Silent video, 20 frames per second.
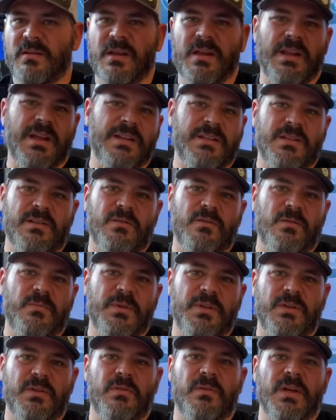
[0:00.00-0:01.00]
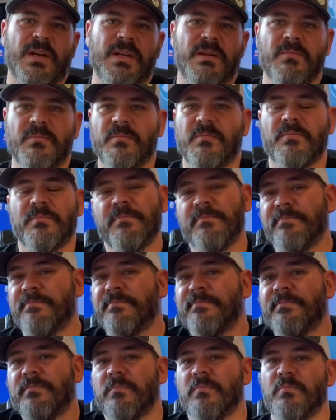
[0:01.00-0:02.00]
And that's a little bit too late,
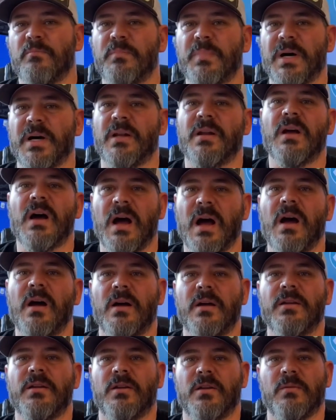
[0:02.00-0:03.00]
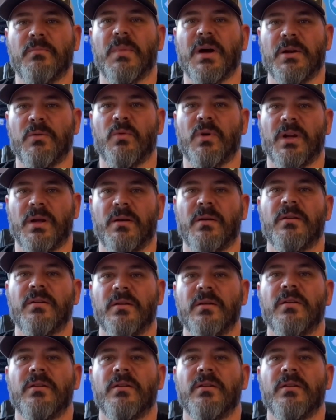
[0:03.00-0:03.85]
but you might want to